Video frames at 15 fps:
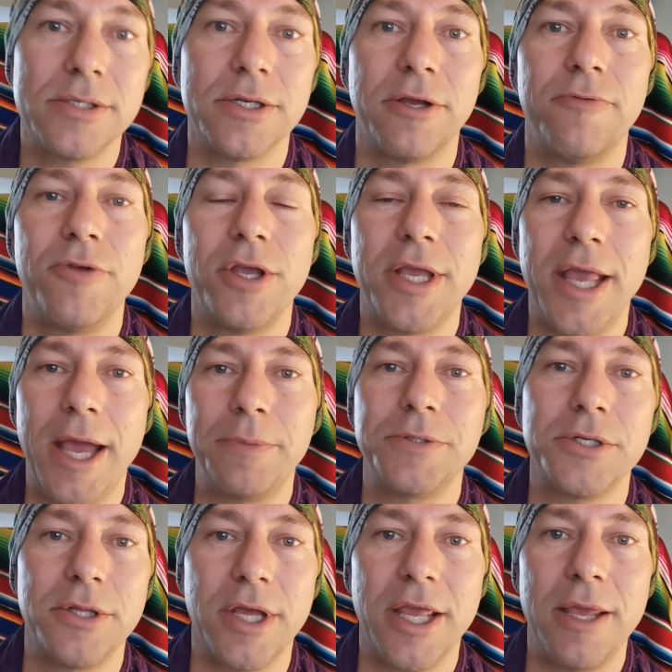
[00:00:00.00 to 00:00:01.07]
So if you
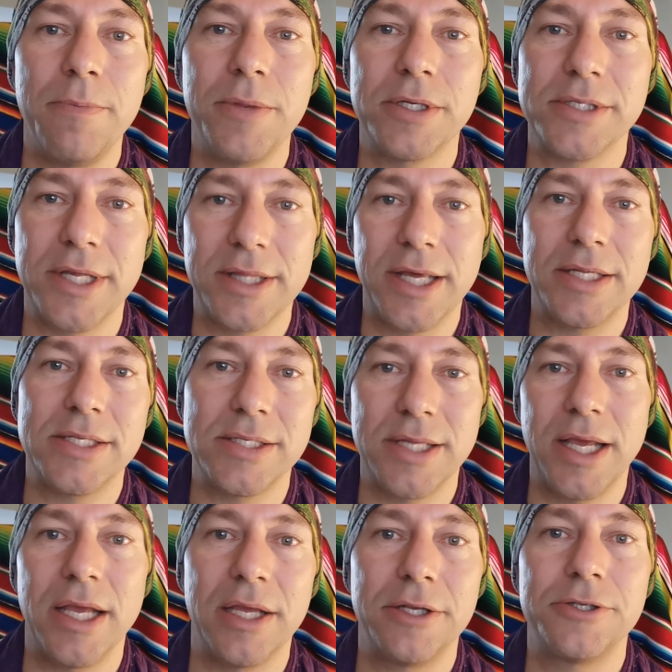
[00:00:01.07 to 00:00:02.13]
capture the emails at that
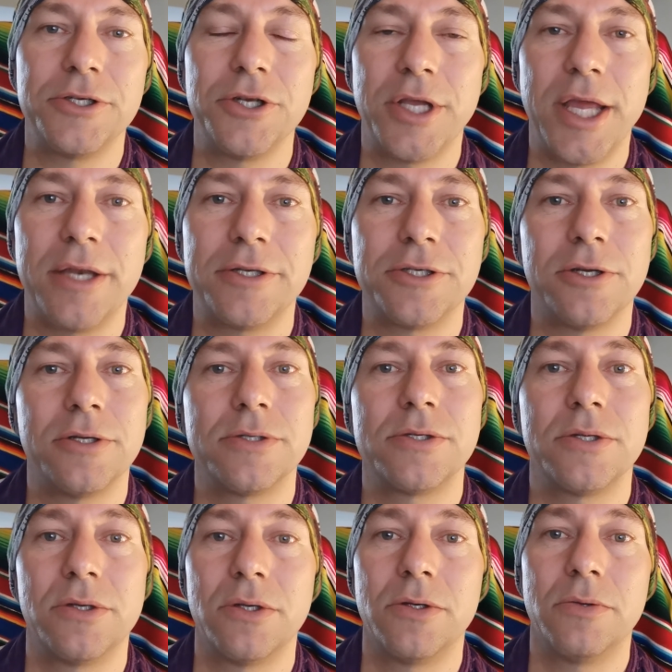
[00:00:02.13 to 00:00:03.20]
stage, you get a chance
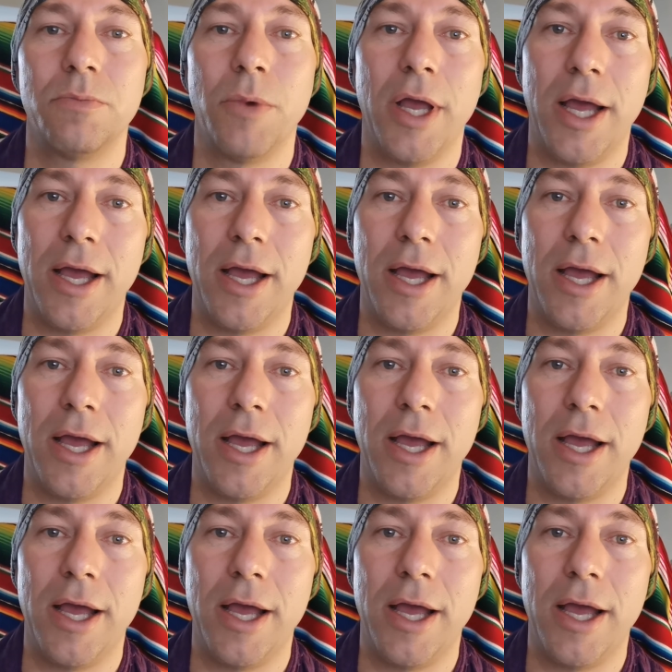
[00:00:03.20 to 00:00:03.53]
to